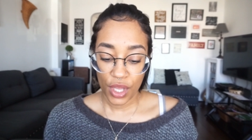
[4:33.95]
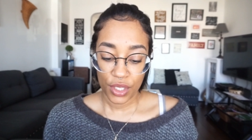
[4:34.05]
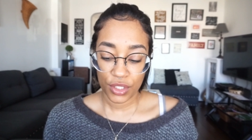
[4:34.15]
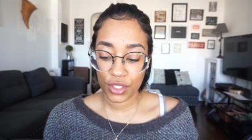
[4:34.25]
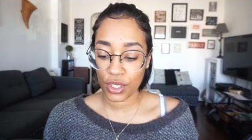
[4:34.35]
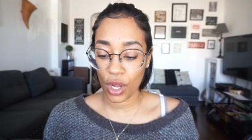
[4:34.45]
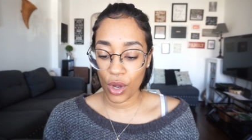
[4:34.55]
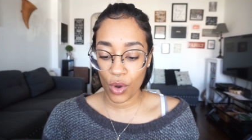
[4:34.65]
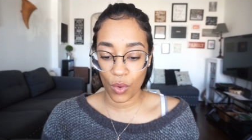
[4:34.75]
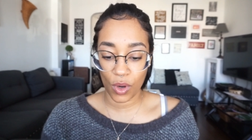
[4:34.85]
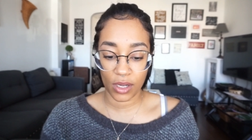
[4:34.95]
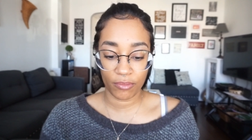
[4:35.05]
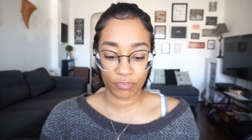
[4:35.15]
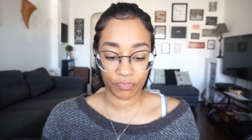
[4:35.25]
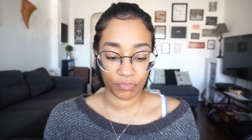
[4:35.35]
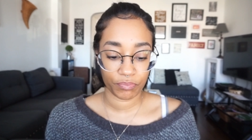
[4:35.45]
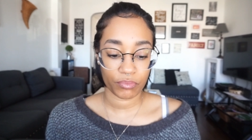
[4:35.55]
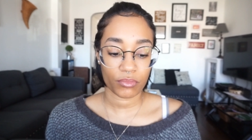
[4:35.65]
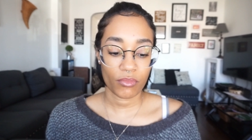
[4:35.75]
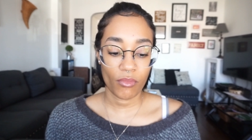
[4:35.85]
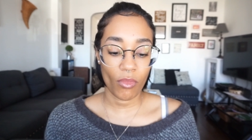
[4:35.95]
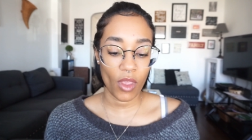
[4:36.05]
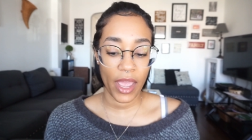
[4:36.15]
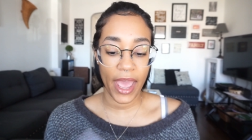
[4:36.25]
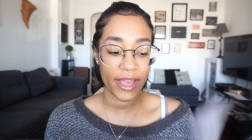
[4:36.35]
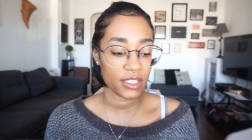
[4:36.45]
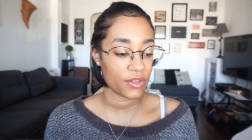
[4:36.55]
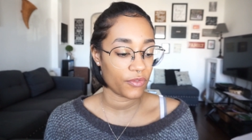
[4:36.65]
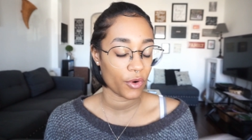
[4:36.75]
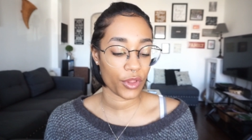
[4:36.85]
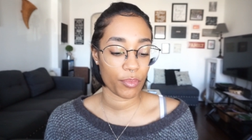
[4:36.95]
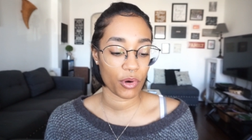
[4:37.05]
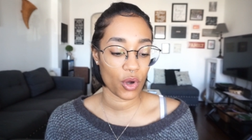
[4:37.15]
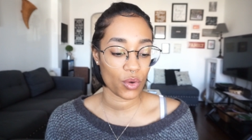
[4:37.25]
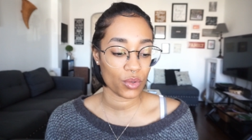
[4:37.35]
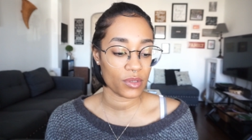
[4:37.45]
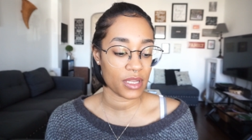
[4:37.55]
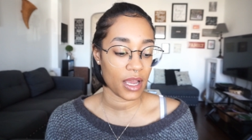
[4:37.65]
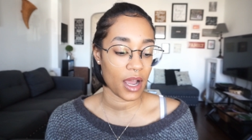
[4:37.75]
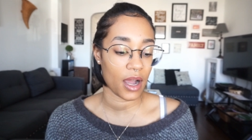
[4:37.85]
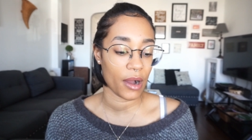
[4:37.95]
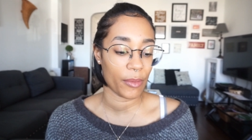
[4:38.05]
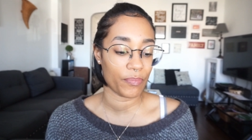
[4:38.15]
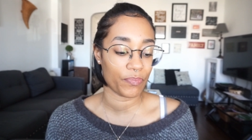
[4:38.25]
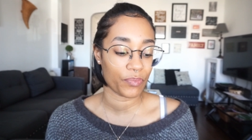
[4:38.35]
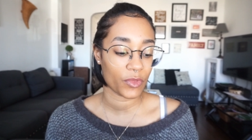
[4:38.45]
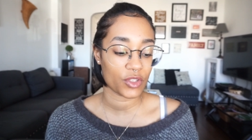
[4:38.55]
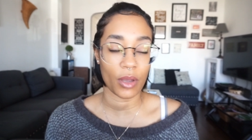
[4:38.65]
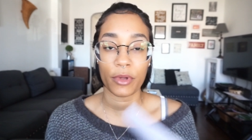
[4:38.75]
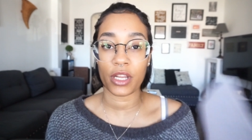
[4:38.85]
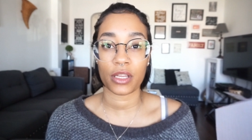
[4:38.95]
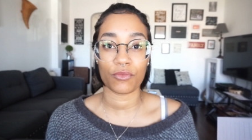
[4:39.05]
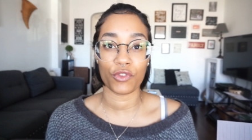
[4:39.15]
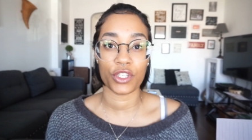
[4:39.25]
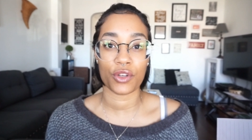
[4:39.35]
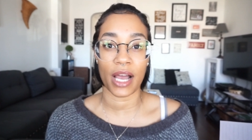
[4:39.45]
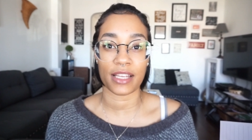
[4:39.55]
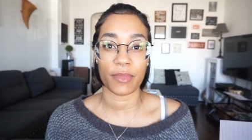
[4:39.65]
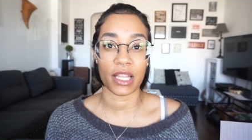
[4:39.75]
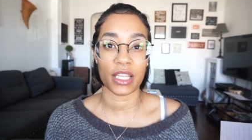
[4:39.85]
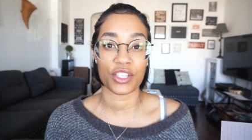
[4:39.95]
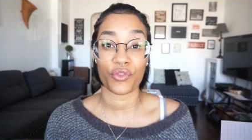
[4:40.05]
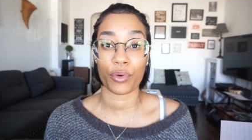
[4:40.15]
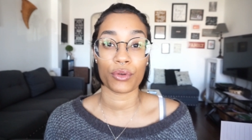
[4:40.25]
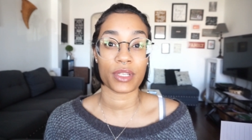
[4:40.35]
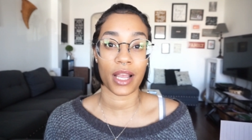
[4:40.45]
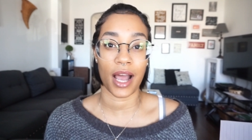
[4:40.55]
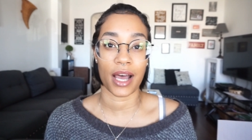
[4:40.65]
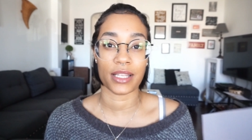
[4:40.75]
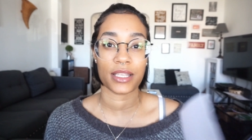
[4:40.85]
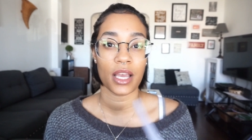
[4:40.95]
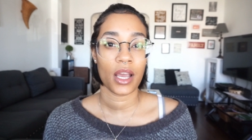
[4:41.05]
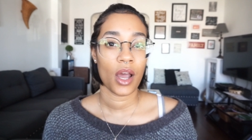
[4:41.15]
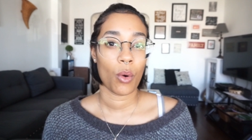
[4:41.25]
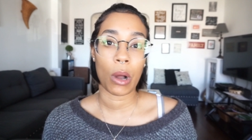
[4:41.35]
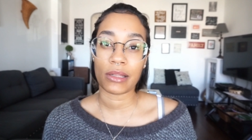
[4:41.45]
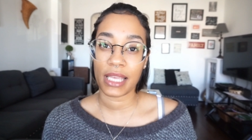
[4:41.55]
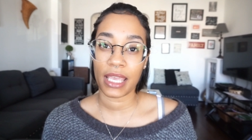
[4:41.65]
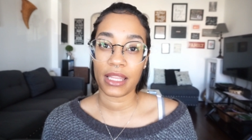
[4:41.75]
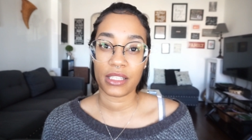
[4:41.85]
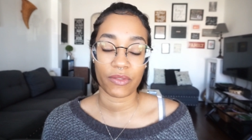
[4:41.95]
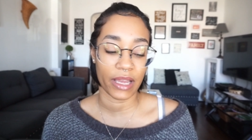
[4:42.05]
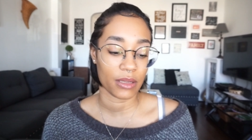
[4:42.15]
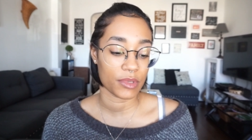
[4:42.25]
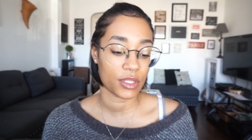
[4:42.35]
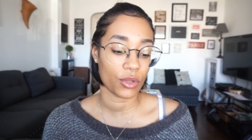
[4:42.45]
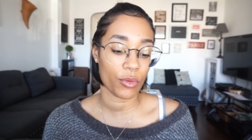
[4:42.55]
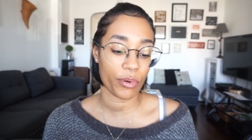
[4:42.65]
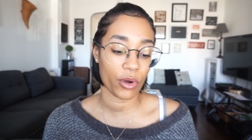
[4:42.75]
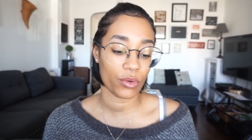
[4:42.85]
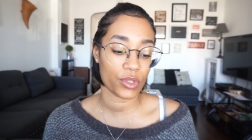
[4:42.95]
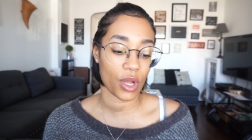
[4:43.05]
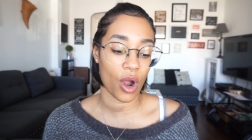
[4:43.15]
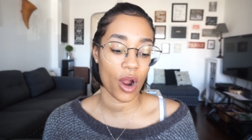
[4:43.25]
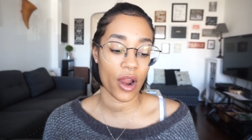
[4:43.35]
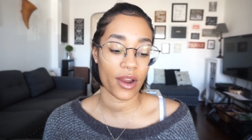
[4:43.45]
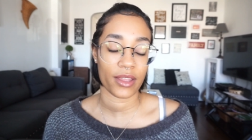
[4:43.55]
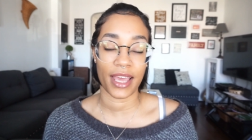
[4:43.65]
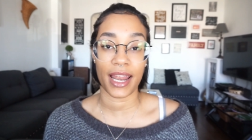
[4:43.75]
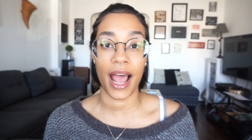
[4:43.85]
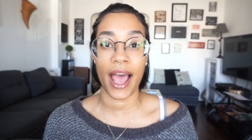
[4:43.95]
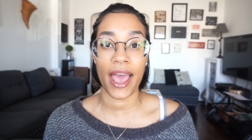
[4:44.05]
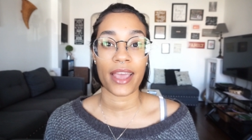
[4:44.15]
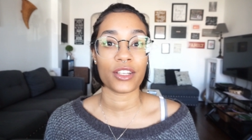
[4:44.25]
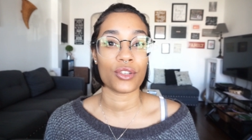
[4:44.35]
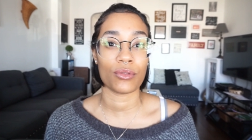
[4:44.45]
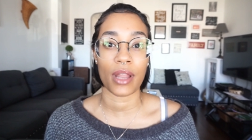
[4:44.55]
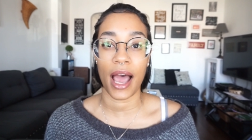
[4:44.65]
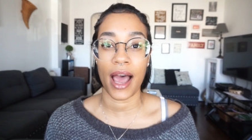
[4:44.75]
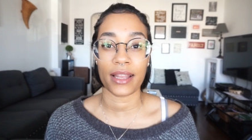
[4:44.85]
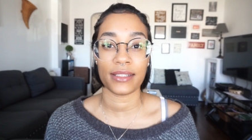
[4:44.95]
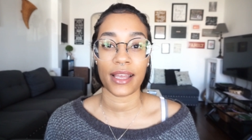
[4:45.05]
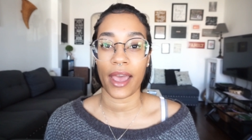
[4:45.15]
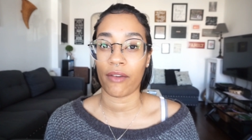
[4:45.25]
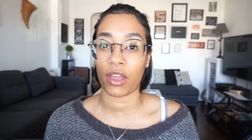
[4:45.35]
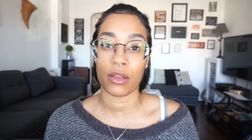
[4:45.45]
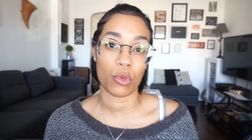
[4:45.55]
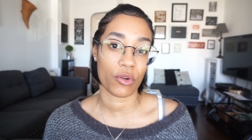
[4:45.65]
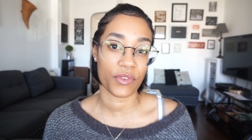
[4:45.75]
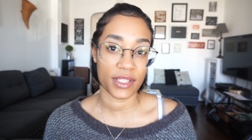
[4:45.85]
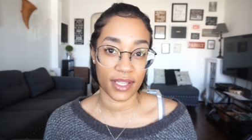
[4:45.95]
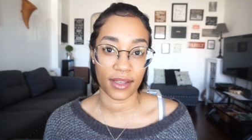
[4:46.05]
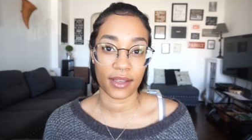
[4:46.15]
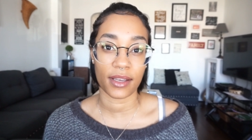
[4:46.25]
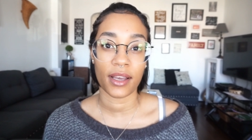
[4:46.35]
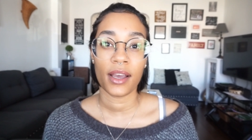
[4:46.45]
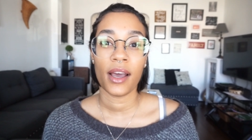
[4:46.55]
So as for the pros, um, so I'm going to read you guys my list of pros and cons while taking these vitamins. So the pros are that I do not have any more fatigue.